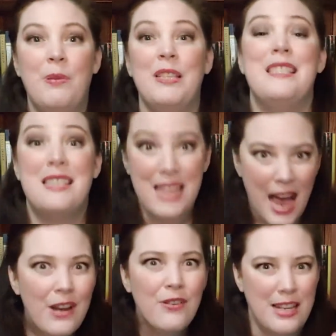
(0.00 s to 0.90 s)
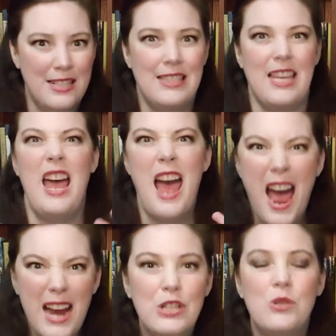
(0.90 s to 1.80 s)
sirens, like
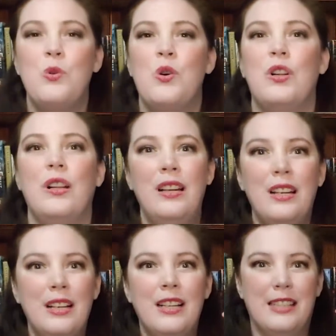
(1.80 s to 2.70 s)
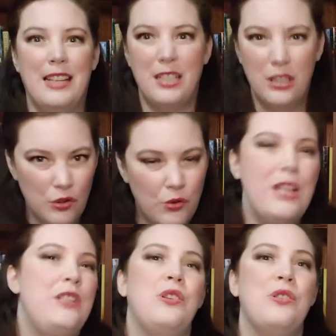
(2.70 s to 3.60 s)
actual like
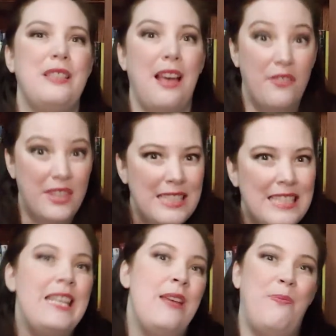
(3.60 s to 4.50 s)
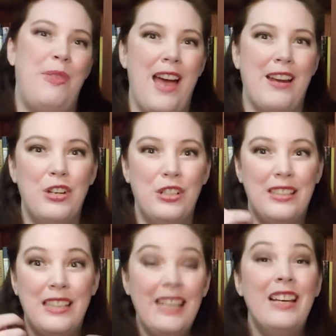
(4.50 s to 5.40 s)
creatures of the deep that
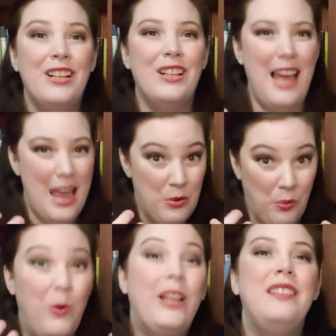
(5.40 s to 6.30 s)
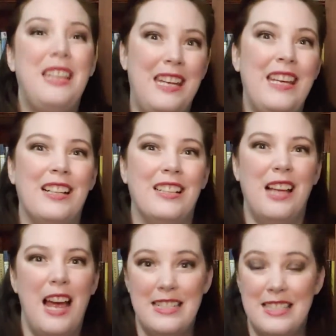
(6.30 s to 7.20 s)
could kill and will
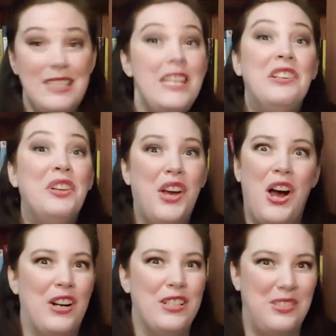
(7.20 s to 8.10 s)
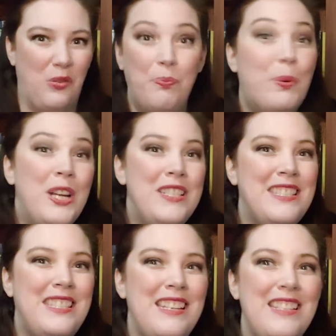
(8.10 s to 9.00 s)
kill and steal the hearts of
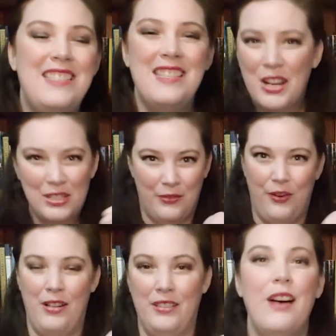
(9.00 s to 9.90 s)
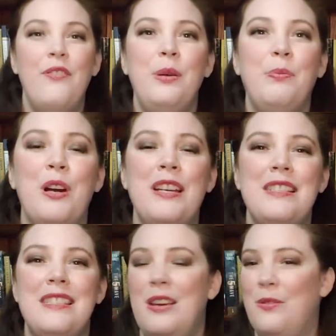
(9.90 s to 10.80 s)
princes to fall in love with a
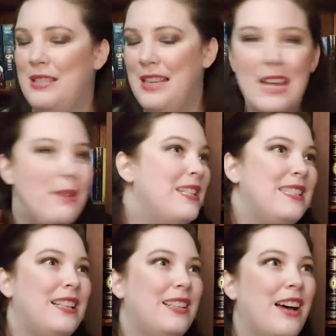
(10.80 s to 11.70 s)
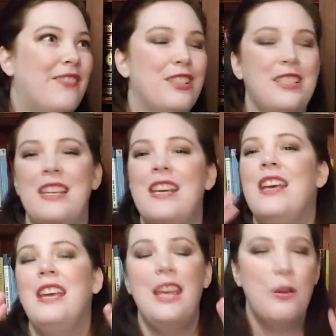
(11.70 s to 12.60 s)
prince. It was enemies to lovers.
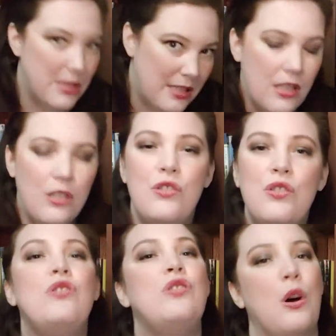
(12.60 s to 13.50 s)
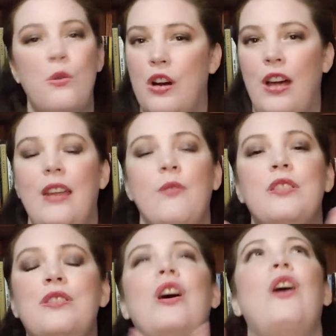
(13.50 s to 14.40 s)
It was so good. It was
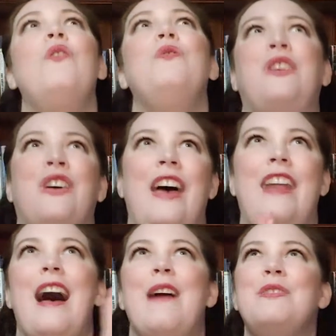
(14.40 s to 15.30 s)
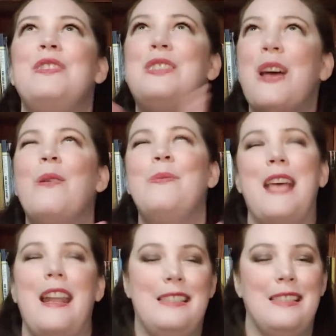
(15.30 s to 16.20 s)
so good. I'm so
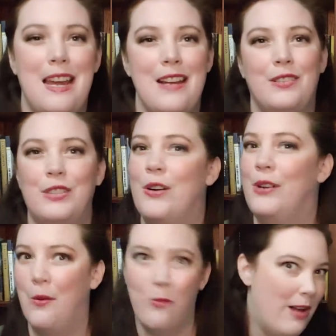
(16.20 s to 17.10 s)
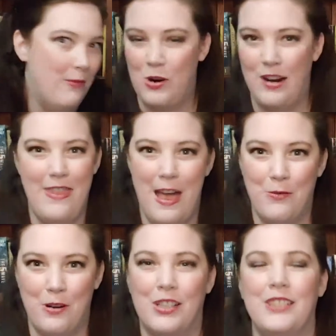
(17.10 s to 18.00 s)
upset it's a standalone. I want more in that
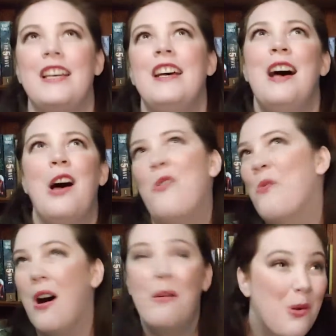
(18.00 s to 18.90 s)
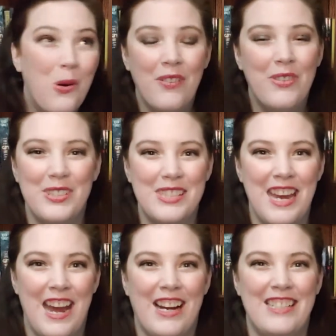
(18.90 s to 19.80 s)
world. I want more of those
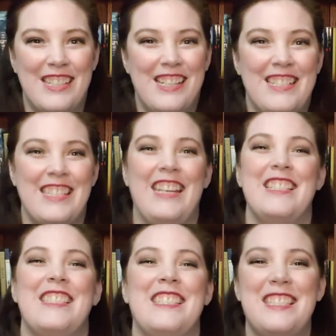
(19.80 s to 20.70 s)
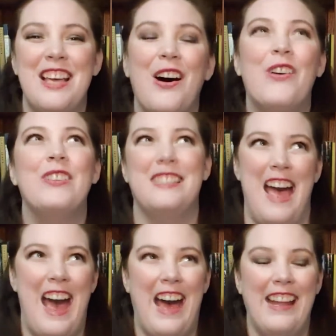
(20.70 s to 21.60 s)
characters. Like, it's so
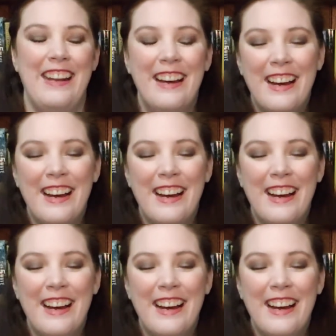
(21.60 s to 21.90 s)
sad.